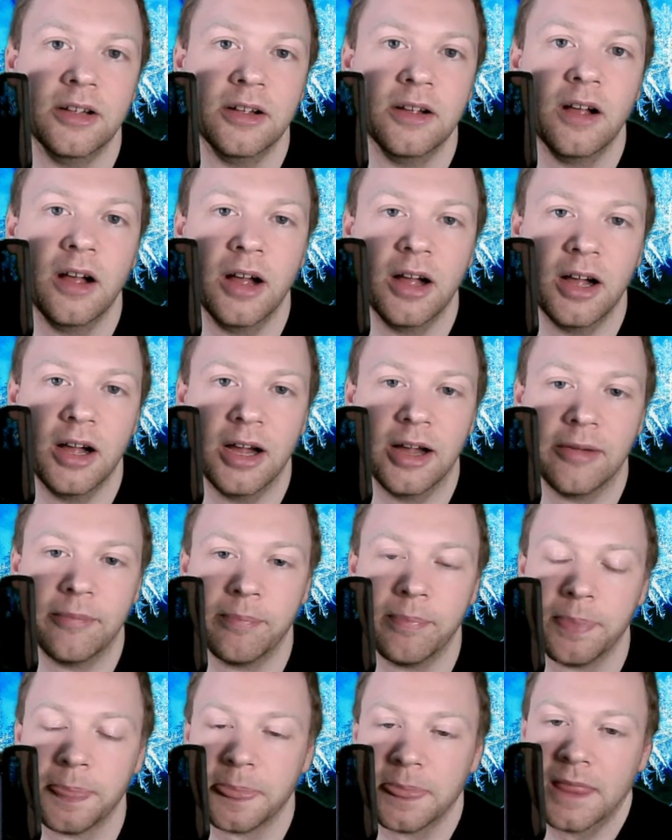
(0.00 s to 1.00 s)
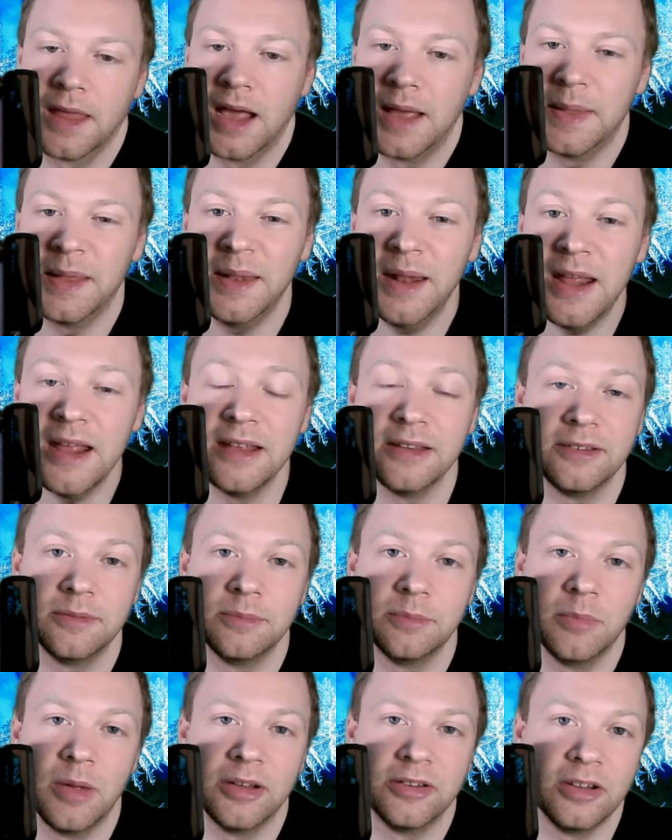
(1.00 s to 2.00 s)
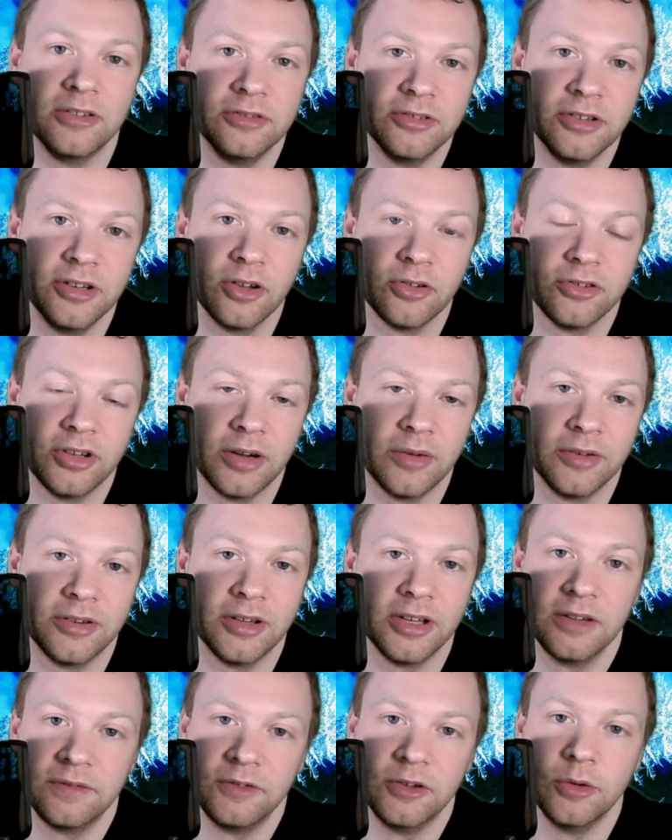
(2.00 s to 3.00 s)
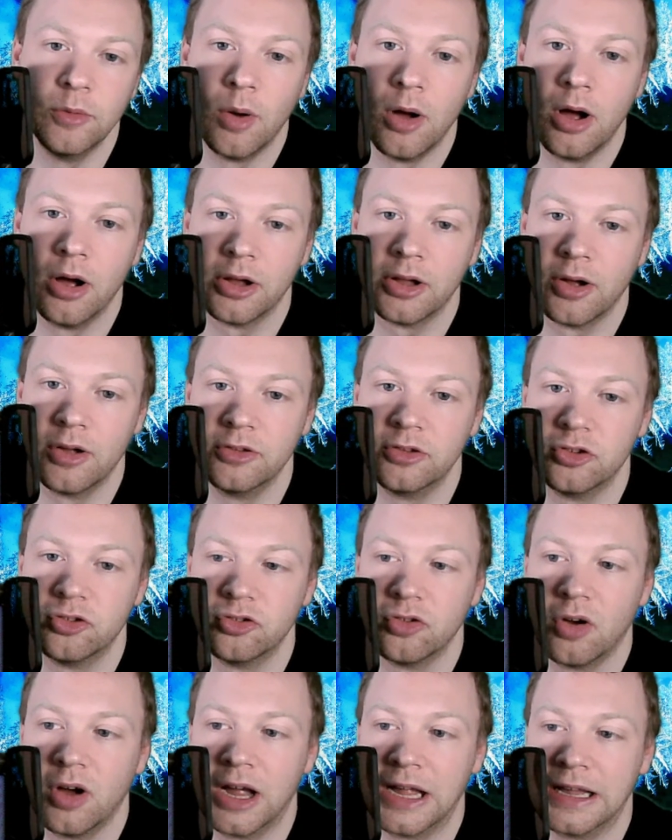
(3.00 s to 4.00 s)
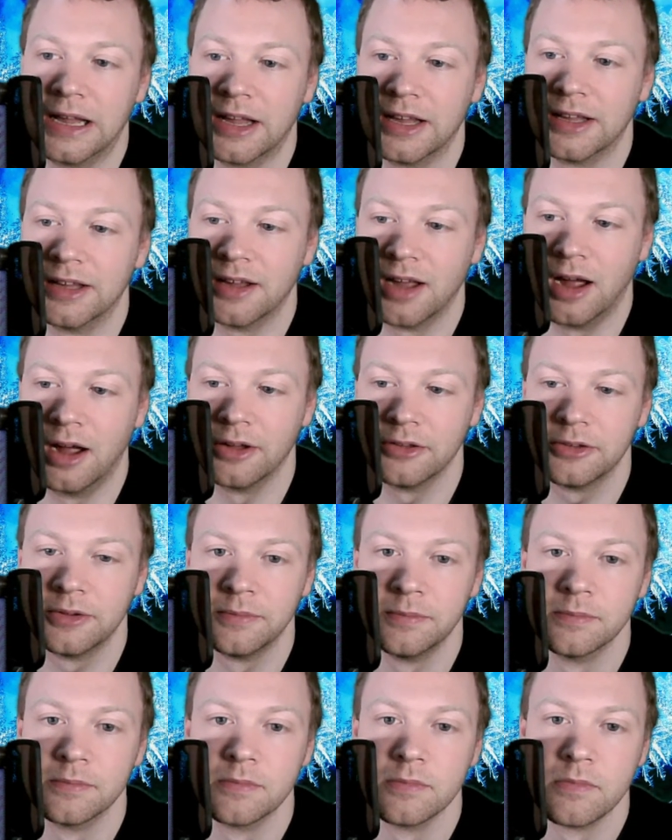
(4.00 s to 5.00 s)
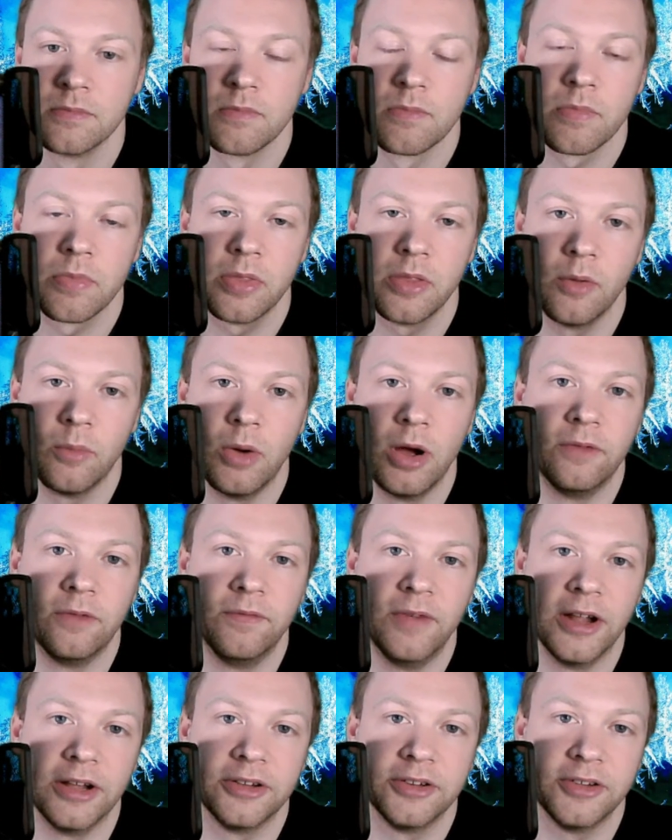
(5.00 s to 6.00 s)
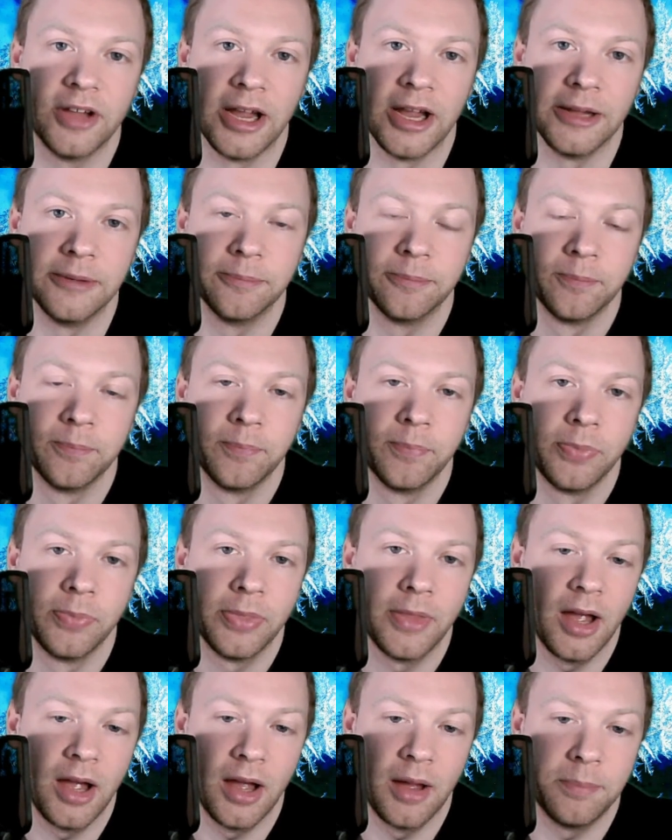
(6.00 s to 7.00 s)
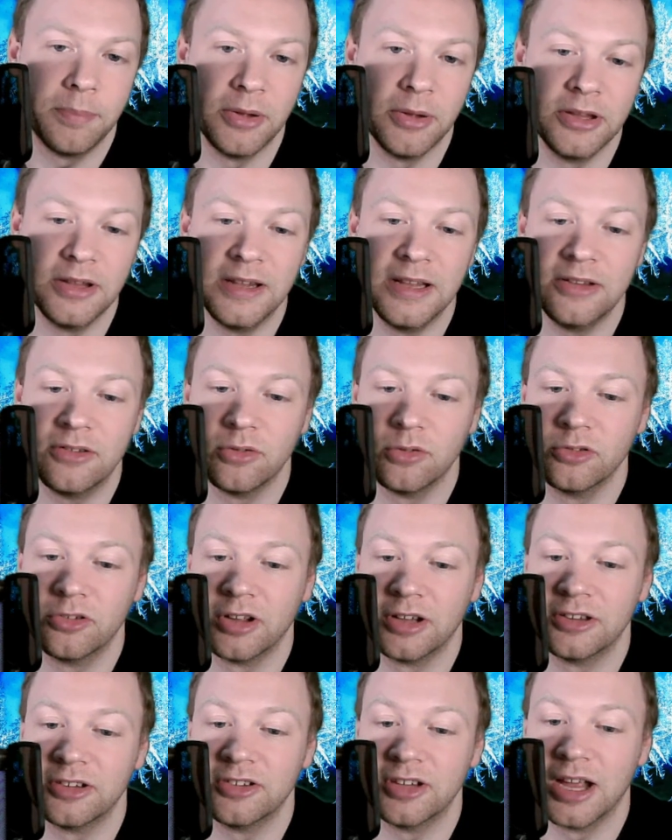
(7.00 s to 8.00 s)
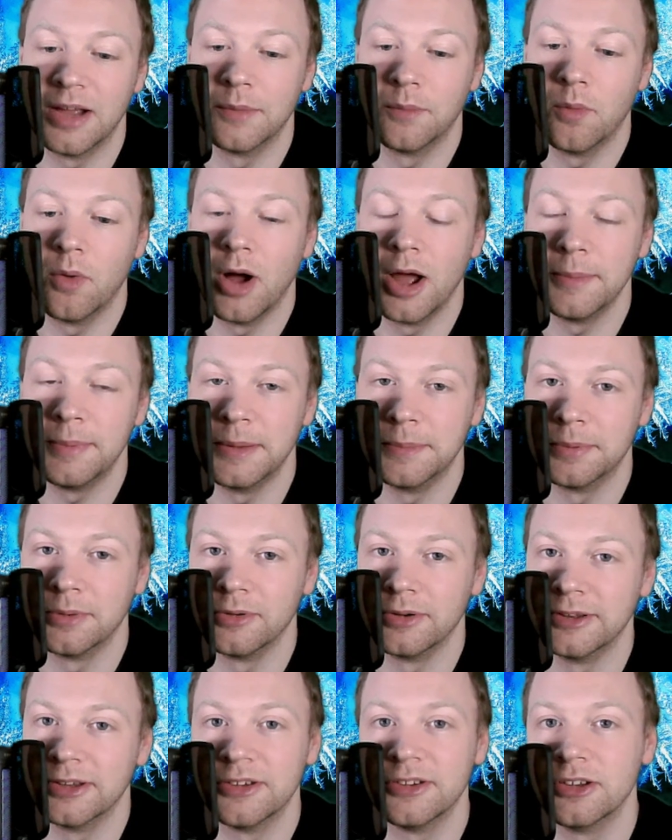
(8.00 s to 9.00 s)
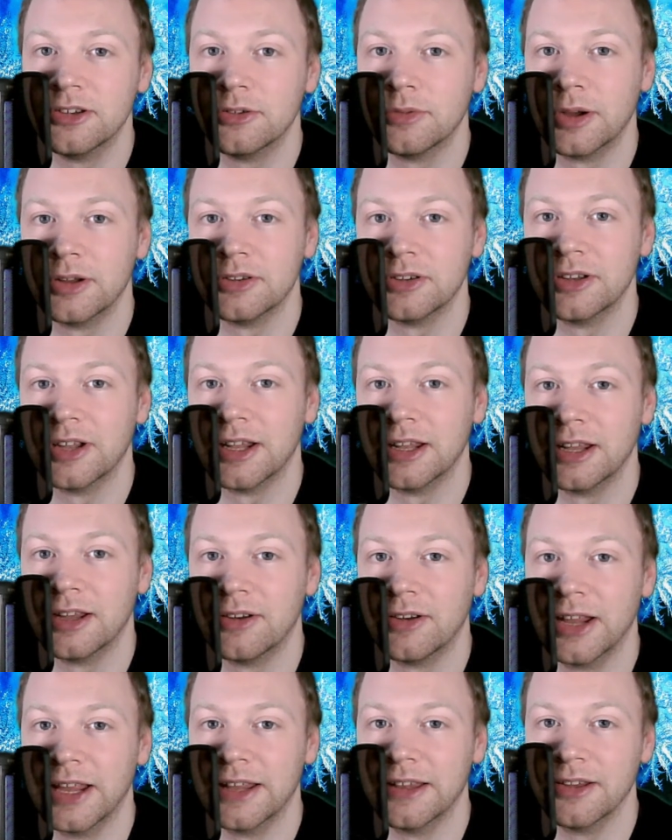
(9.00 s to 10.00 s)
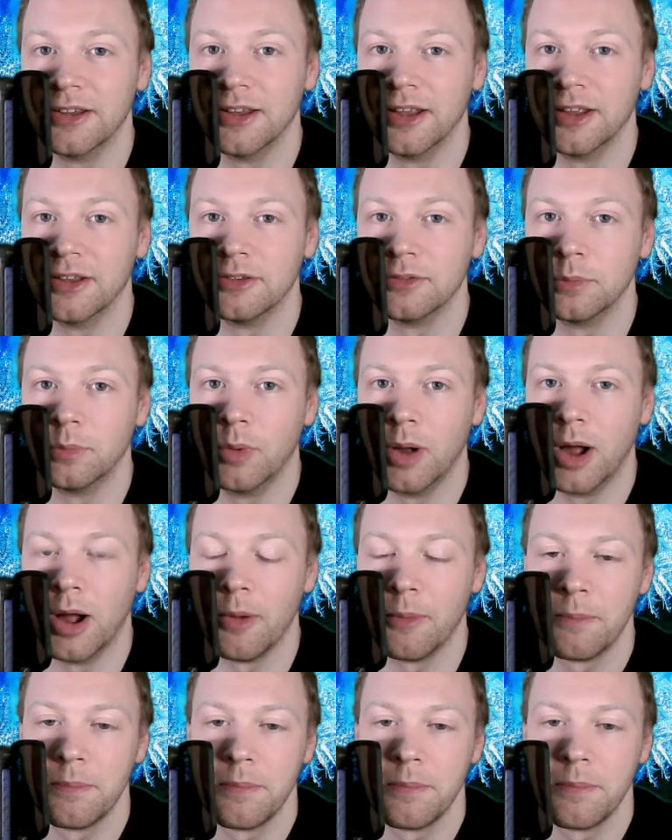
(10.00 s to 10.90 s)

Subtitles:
And it is essentially austerity if you are going to try and cut the welfare state. But you need to also understand why people are in the situation that they are in as well.